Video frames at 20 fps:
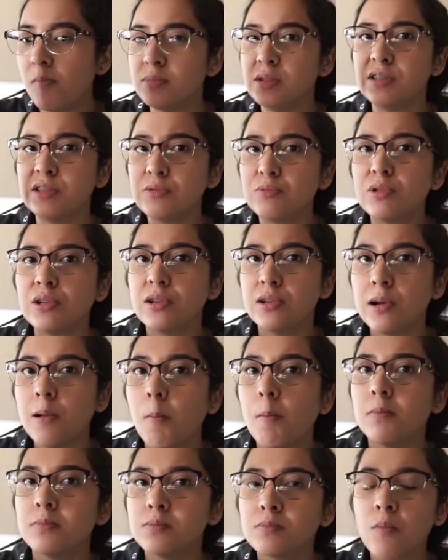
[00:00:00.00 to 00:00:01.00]
They did really
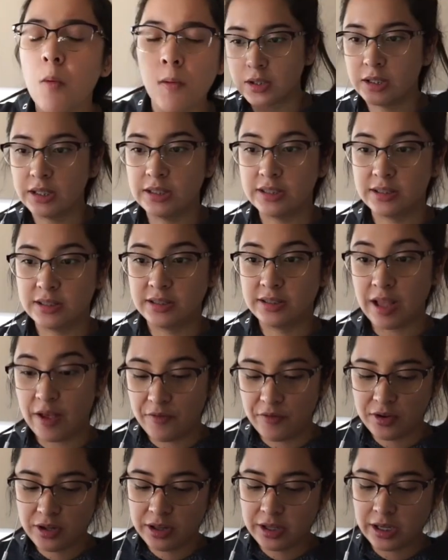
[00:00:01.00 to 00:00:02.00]
good. It's
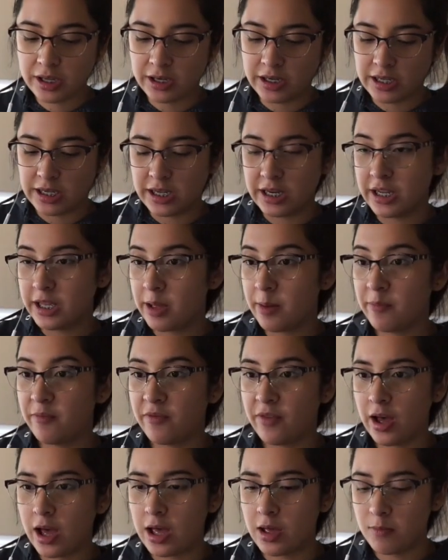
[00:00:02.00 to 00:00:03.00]
definitely an
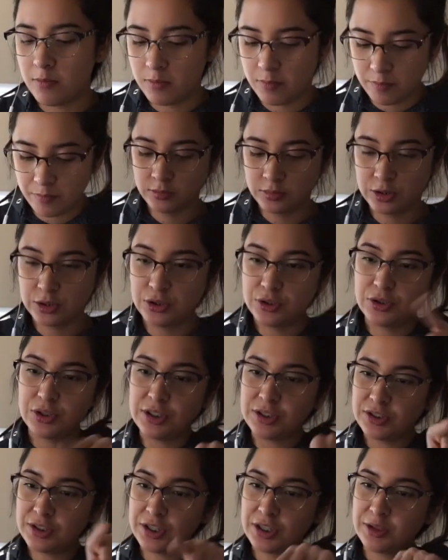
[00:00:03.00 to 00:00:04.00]
EDM vibe.
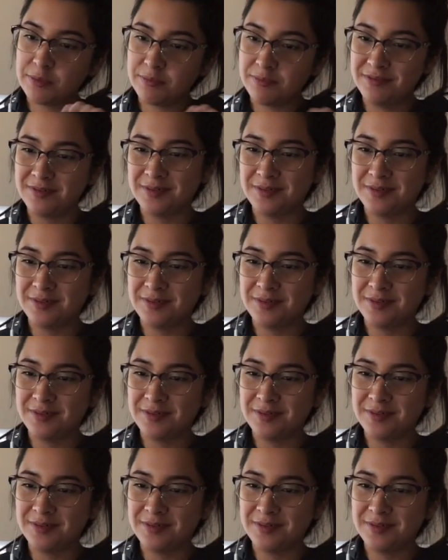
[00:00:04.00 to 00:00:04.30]
City.